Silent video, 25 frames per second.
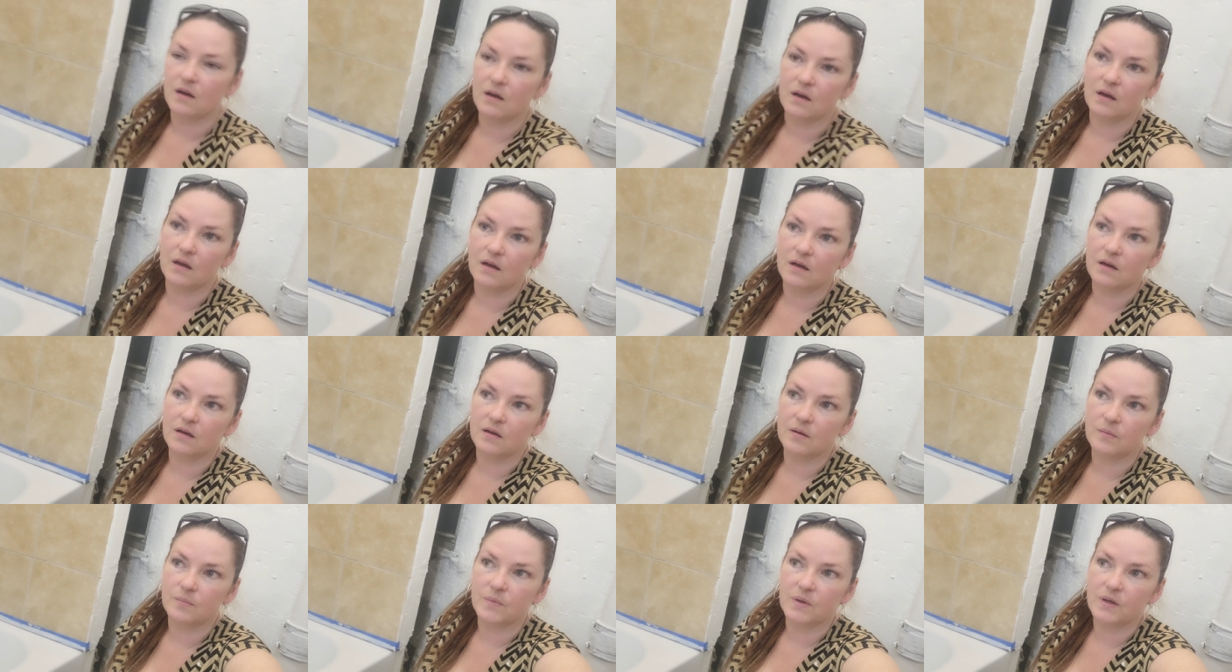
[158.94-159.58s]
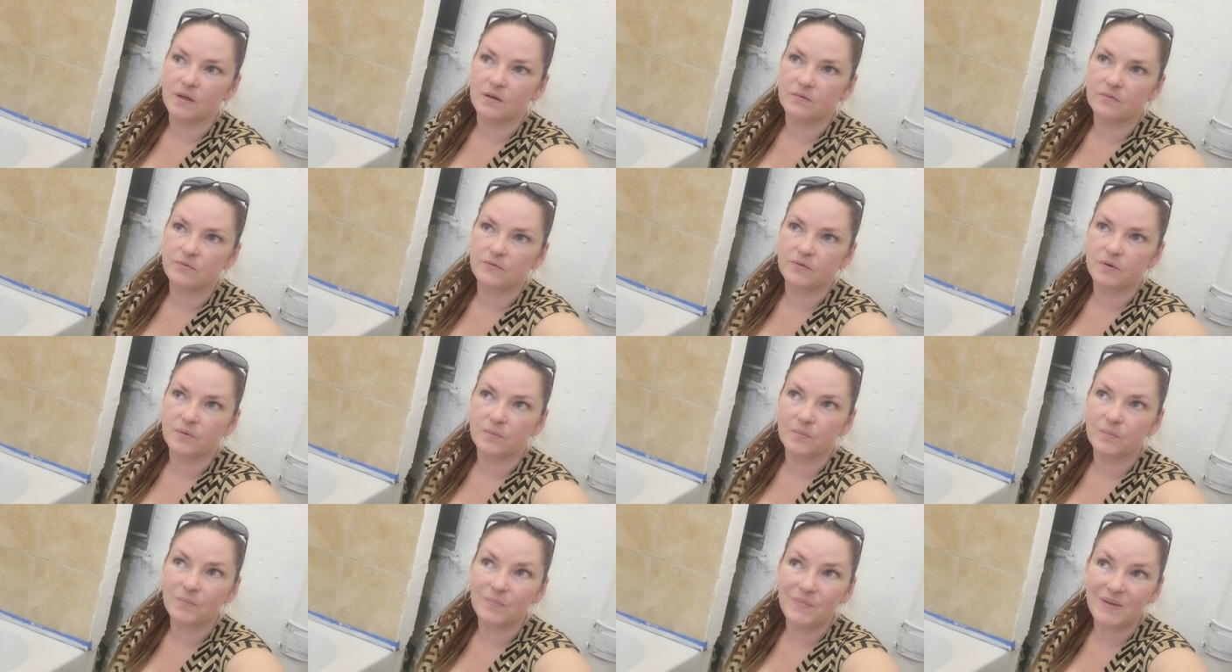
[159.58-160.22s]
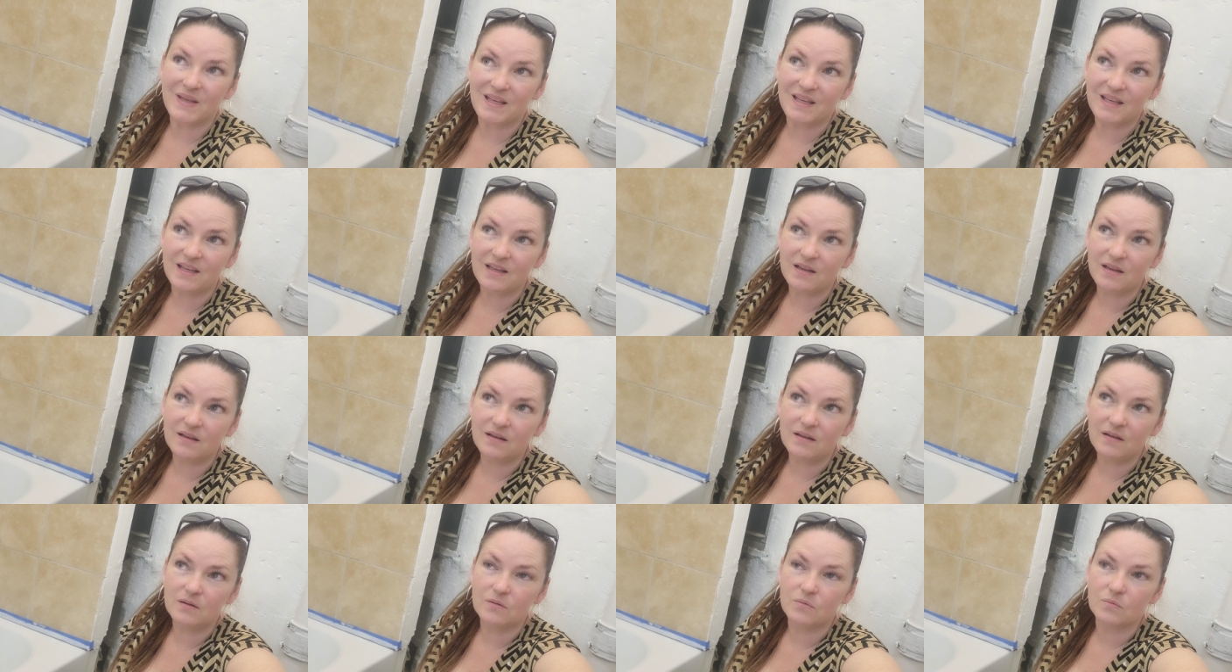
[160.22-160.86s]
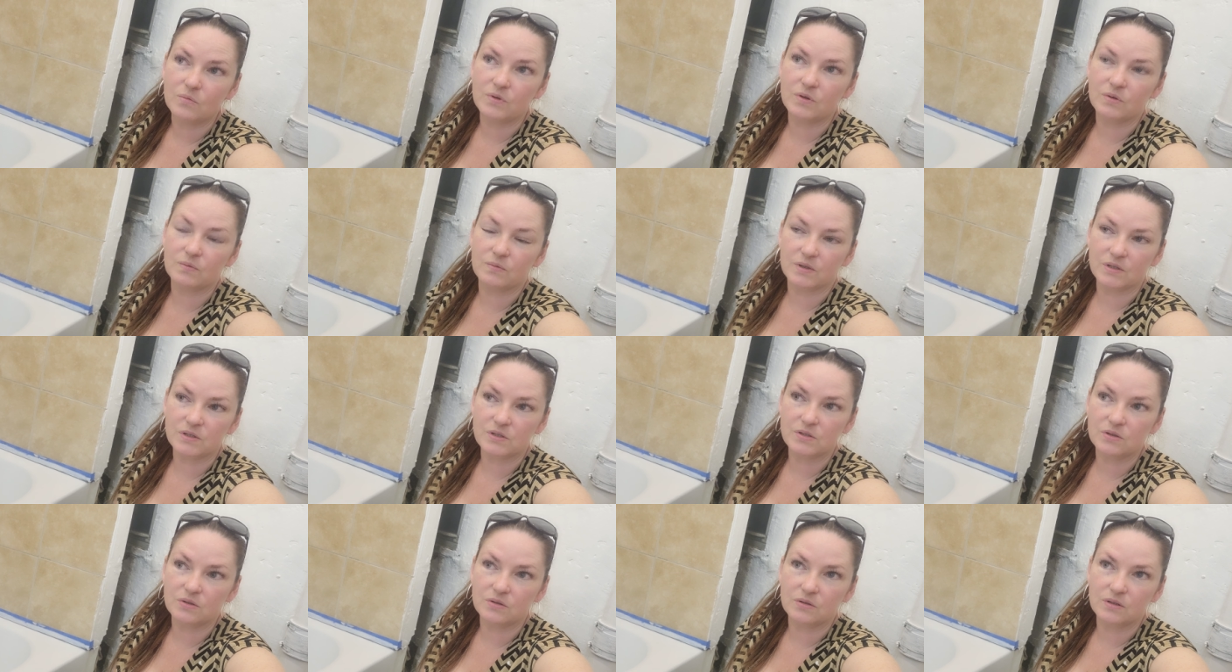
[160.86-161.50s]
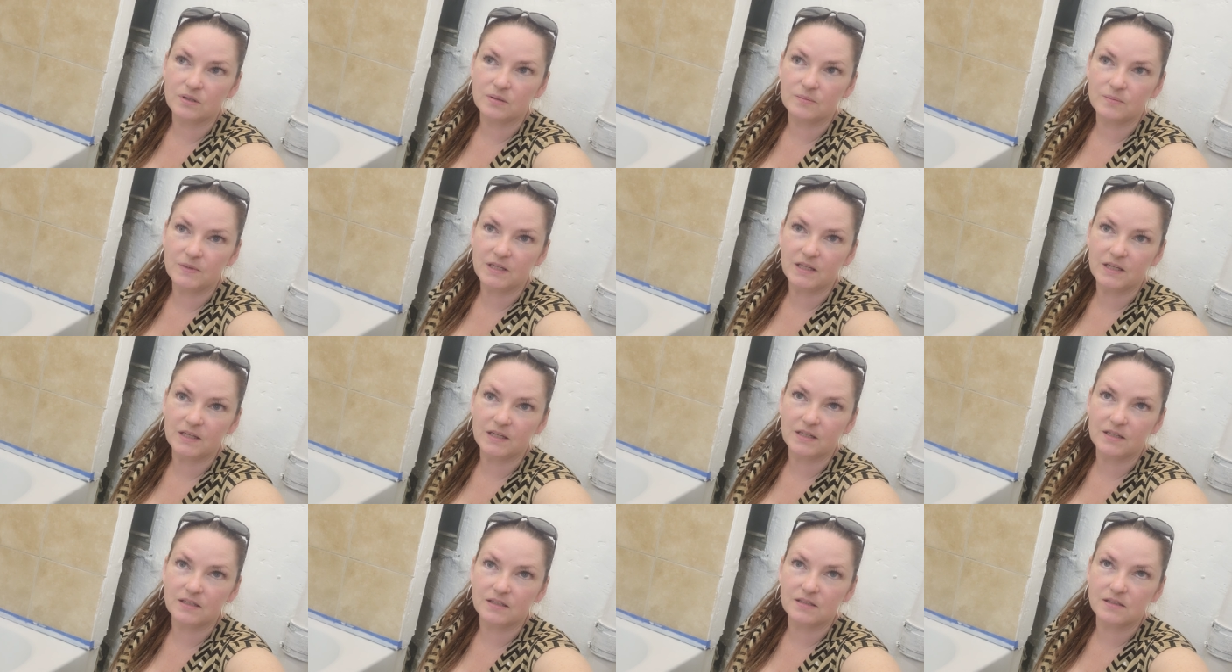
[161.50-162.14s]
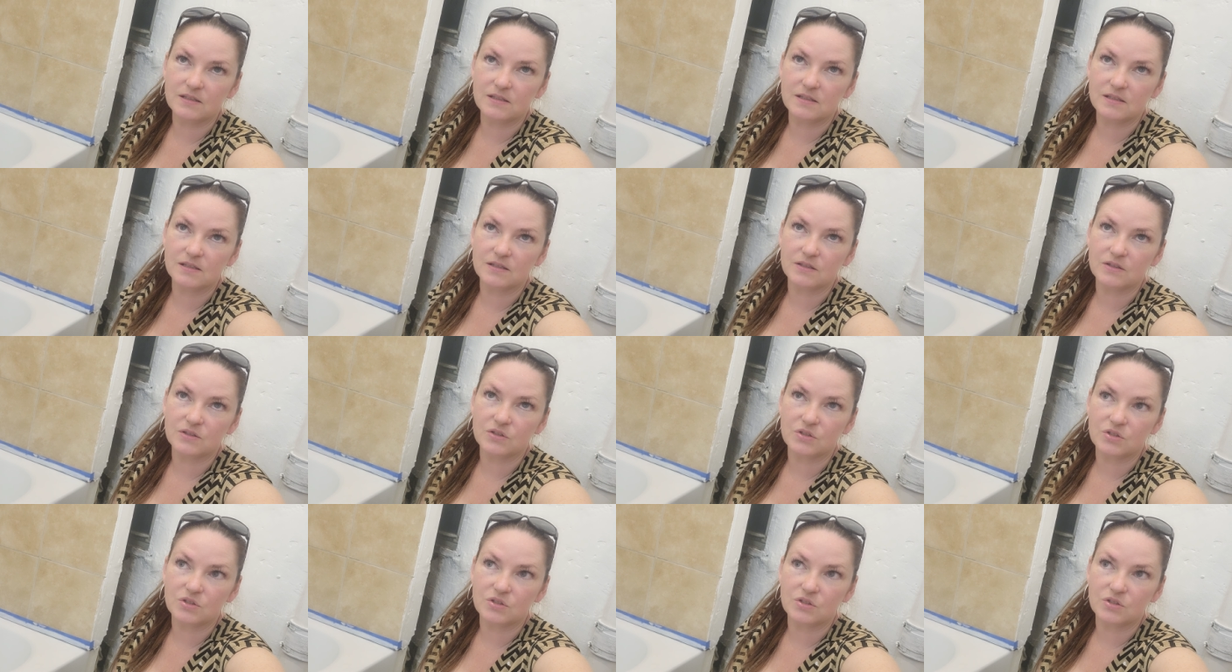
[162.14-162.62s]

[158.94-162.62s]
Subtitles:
For me, with the Rust-Oleum kits,